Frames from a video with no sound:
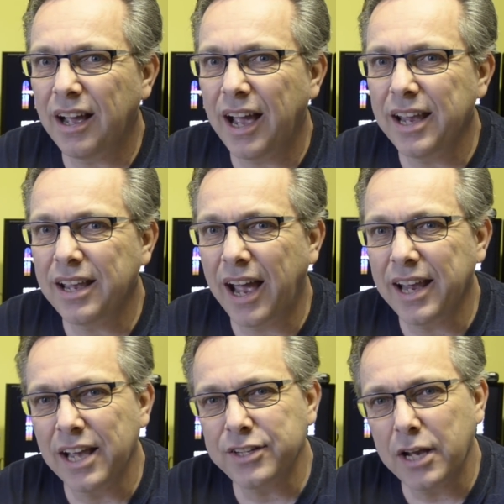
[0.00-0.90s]
I
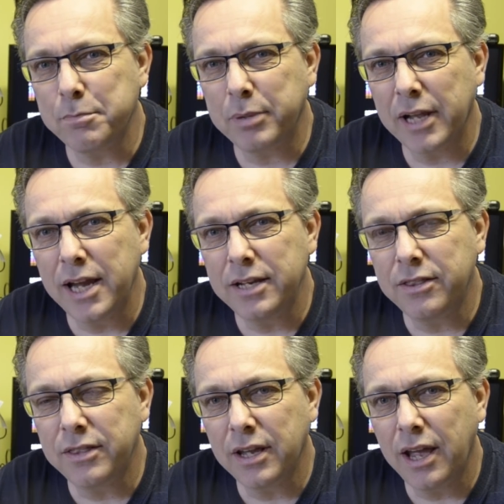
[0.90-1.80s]
guess I played
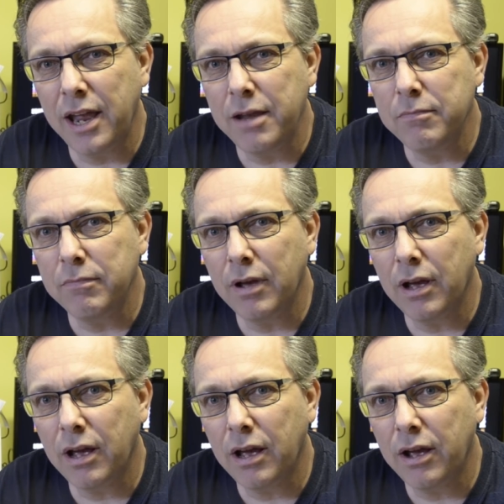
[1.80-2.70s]
the game
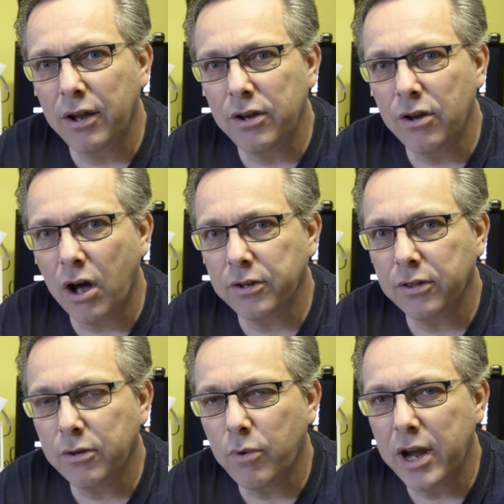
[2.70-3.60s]
not
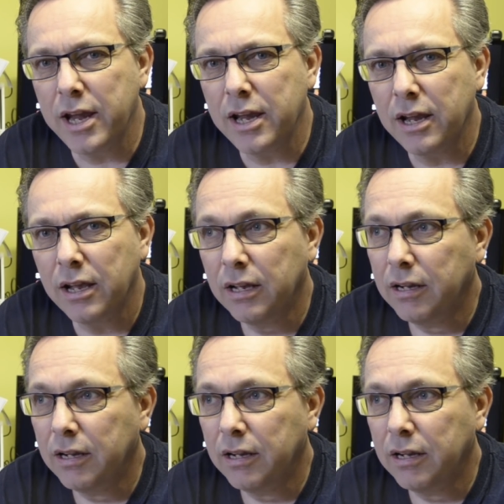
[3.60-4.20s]
the way